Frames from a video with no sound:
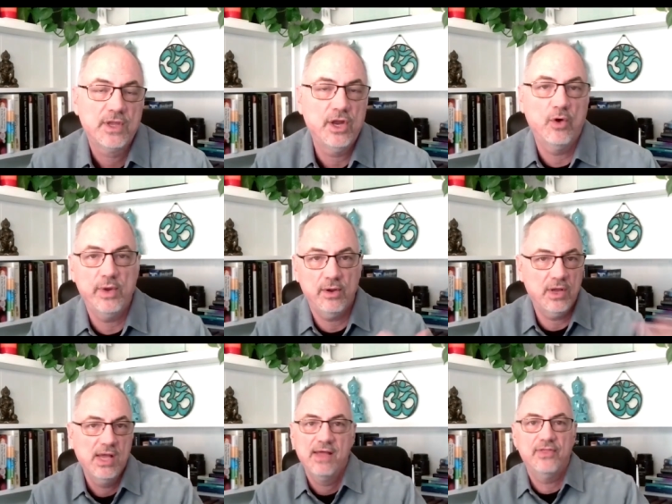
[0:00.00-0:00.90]
You know,
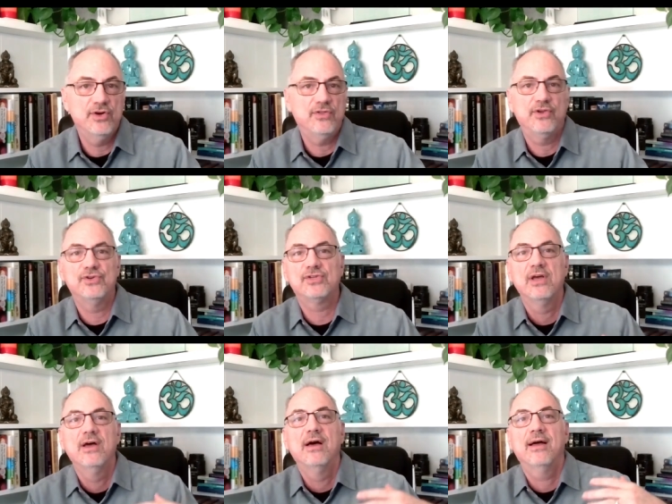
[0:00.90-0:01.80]
we there
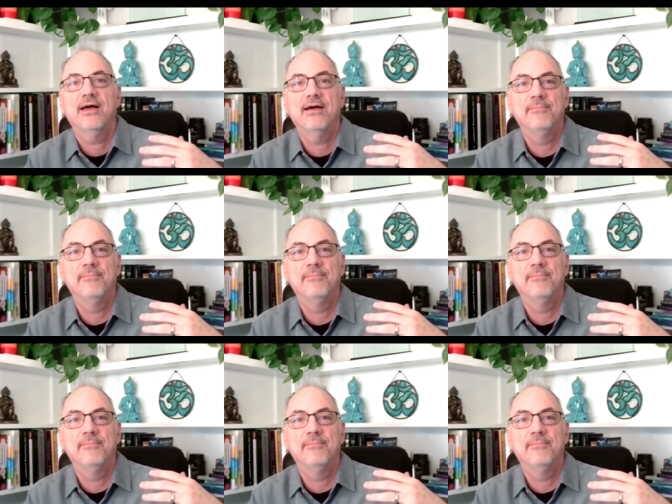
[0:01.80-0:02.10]
there's uh,